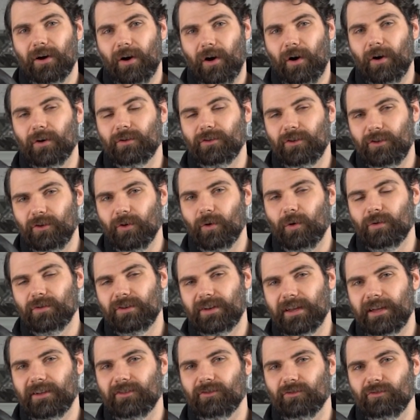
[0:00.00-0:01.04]
on your
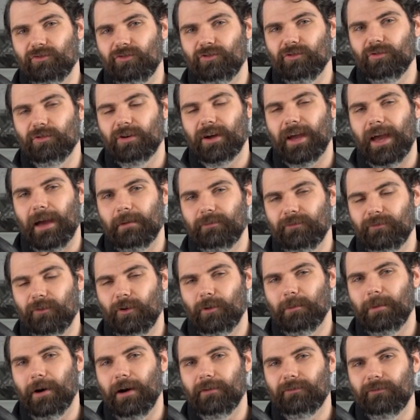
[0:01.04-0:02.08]
diesel dual cab
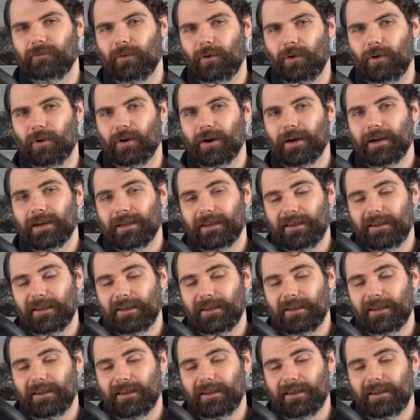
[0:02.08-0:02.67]
4x4.